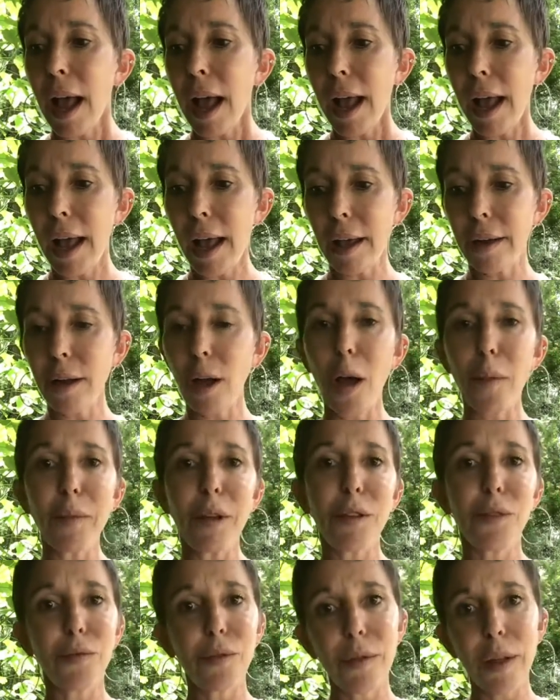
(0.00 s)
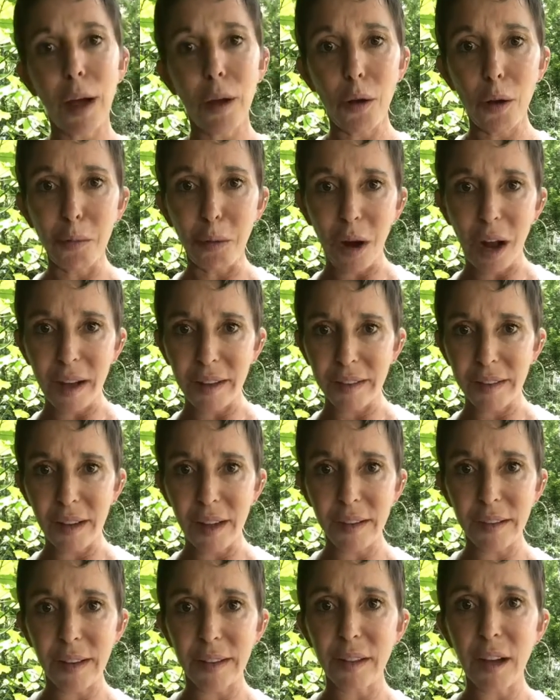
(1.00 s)
and helped me through that whole
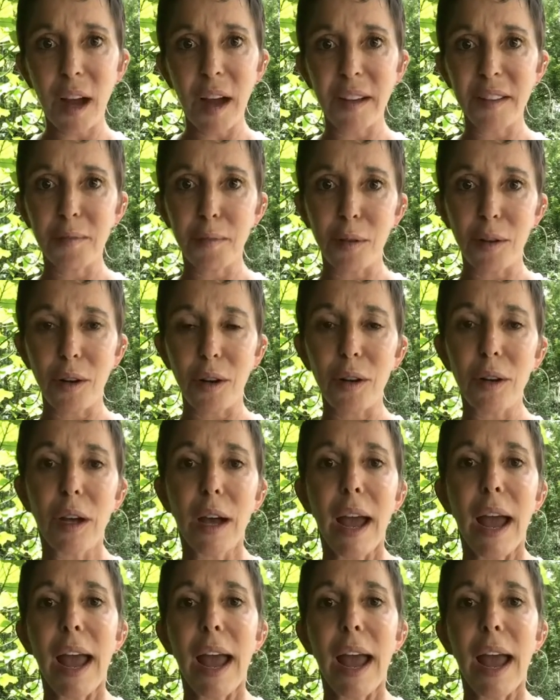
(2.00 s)
process at the hospital.